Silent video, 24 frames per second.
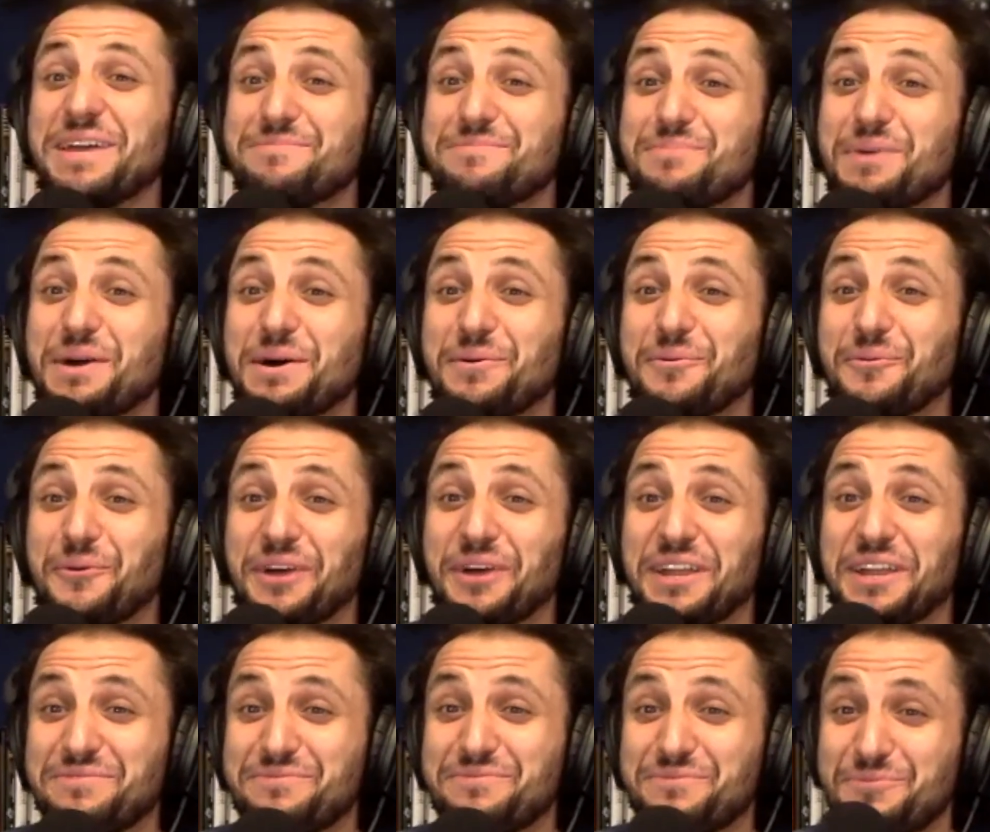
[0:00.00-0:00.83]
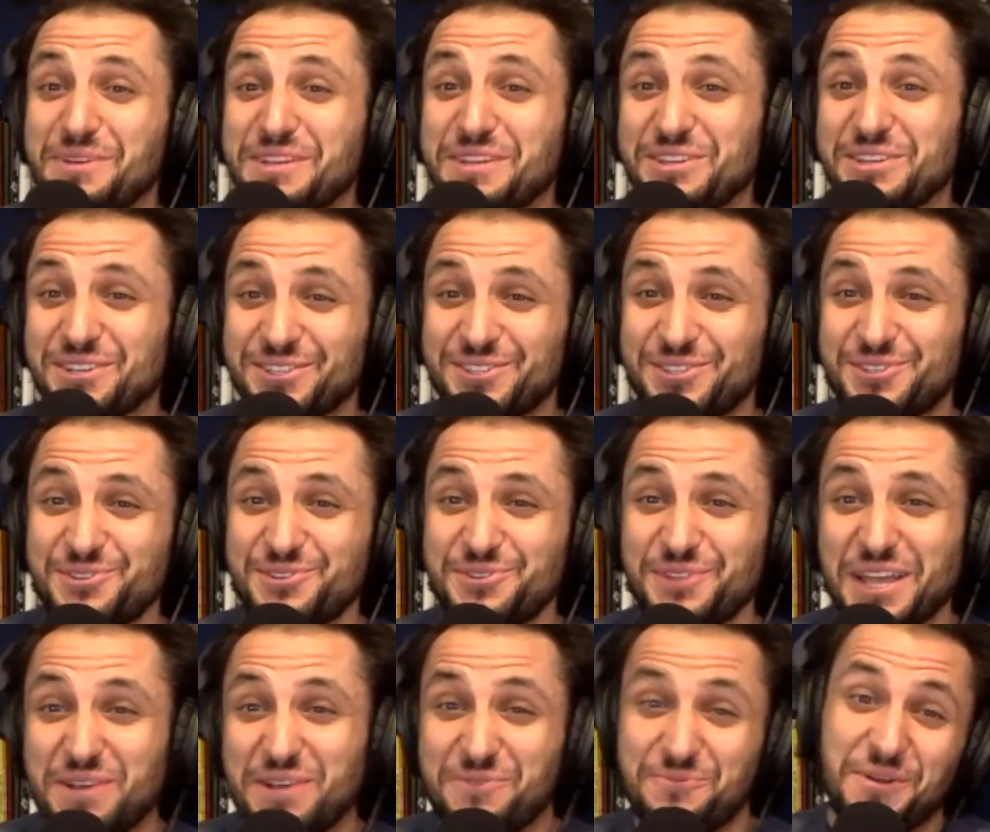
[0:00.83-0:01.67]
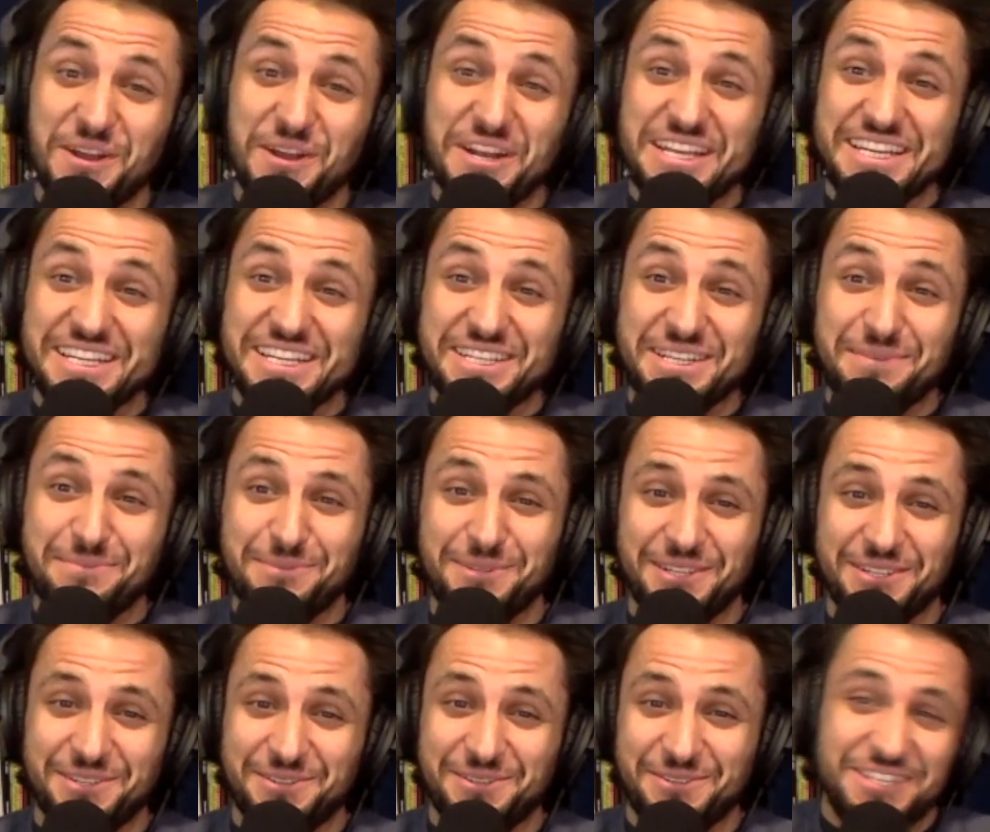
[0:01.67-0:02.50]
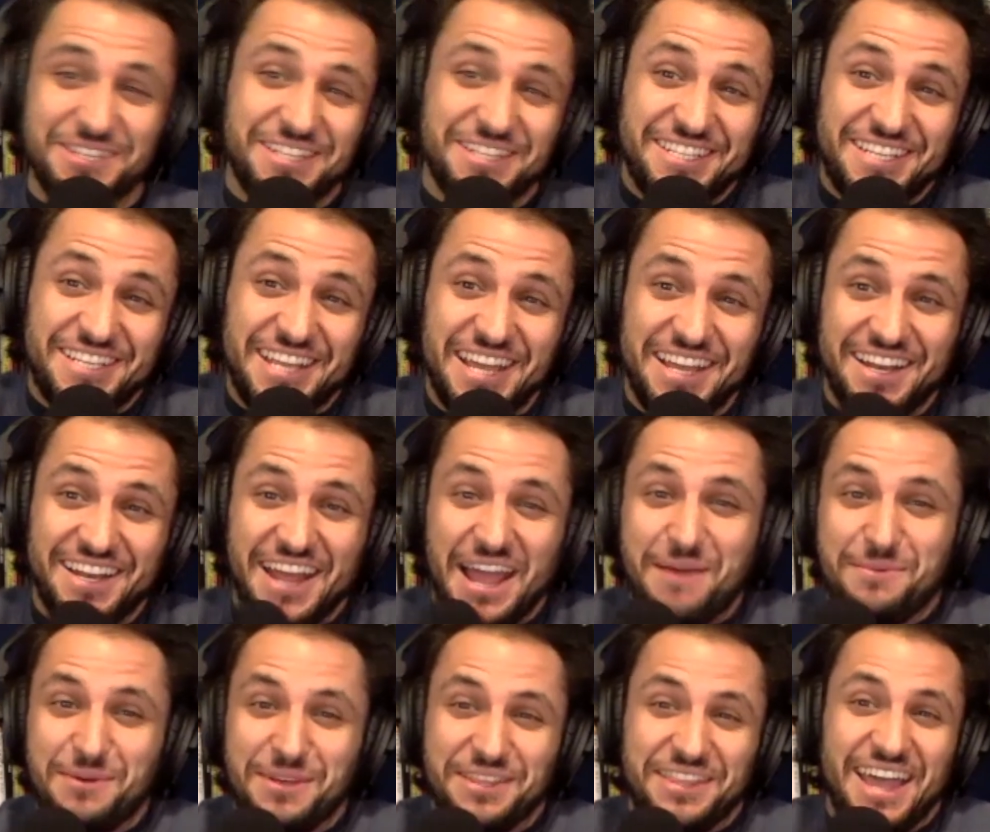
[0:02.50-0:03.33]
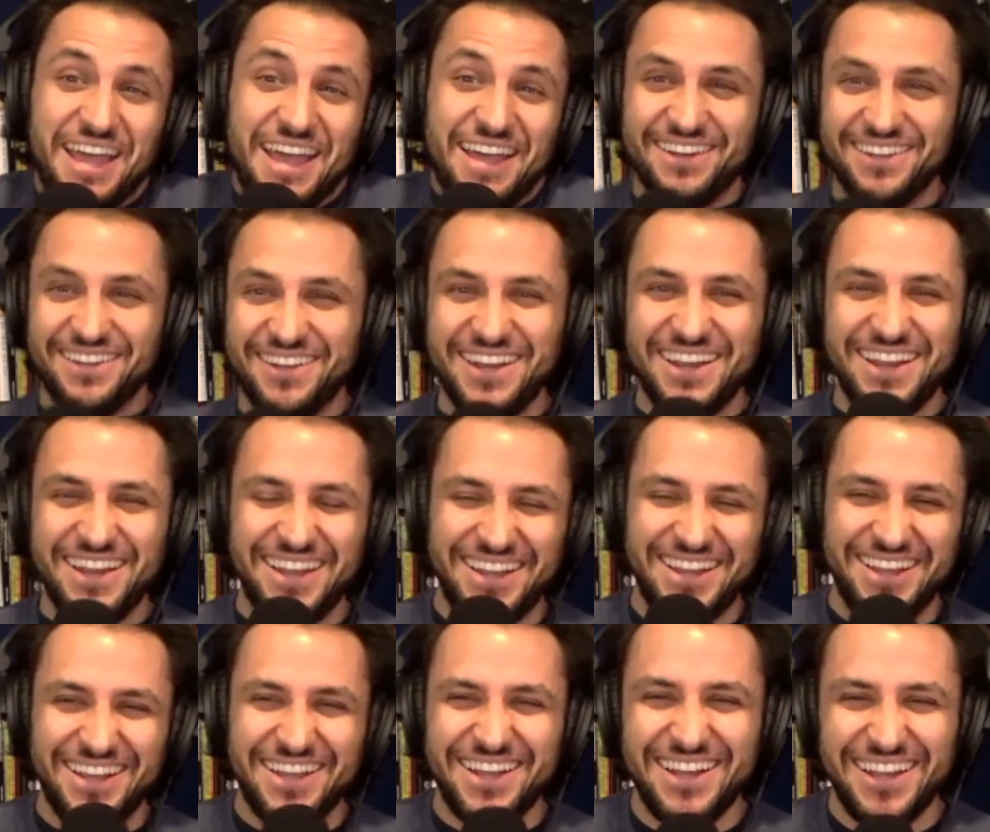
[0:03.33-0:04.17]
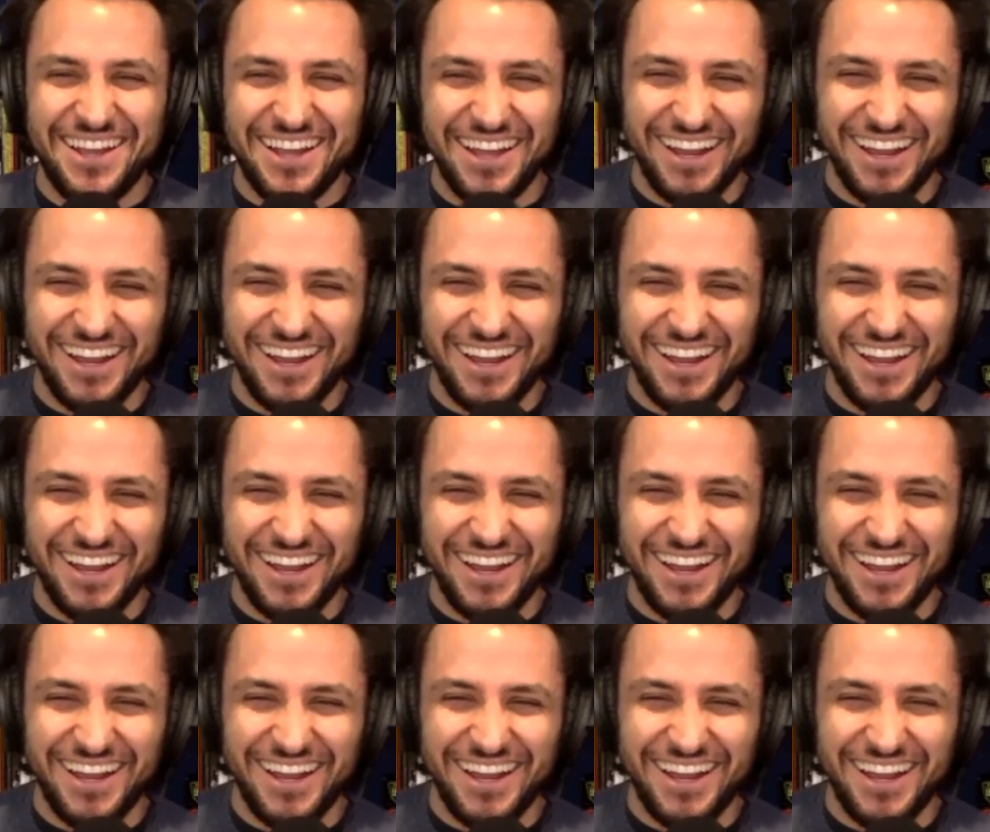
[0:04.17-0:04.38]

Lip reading: but what if we just do like running and double unders instead? How about that?